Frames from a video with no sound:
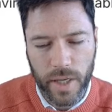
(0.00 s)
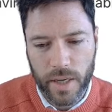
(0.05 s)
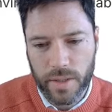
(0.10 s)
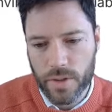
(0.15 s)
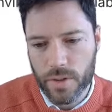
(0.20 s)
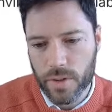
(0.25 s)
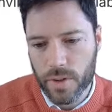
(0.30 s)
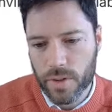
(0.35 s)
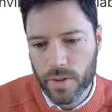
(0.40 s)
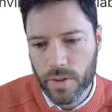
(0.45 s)

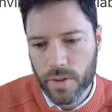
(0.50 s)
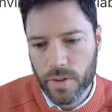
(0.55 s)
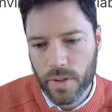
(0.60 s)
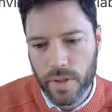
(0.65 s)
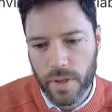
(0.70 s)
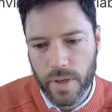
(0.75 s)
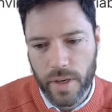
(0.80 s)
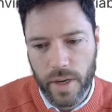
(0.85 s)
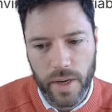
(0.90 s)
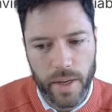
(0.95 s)
that done,
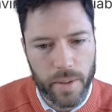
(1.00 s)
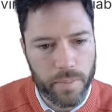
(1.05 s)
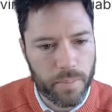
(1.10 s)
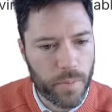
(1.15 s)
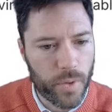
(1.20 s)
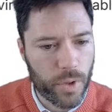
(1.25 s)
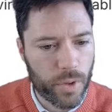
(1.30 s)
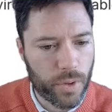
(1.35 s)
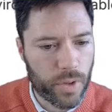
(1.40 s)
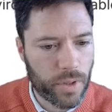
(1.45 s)

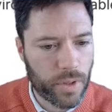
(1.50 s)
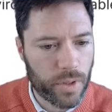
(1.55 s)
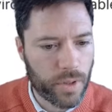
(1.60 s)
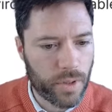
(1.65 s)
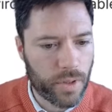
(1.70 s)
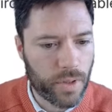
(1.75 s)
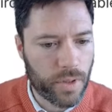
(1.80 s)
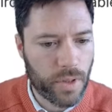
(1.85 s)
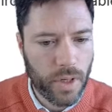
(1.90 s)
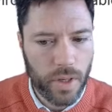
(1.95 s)
you
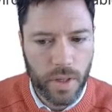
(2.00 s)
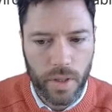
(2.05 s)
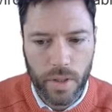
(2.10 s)
can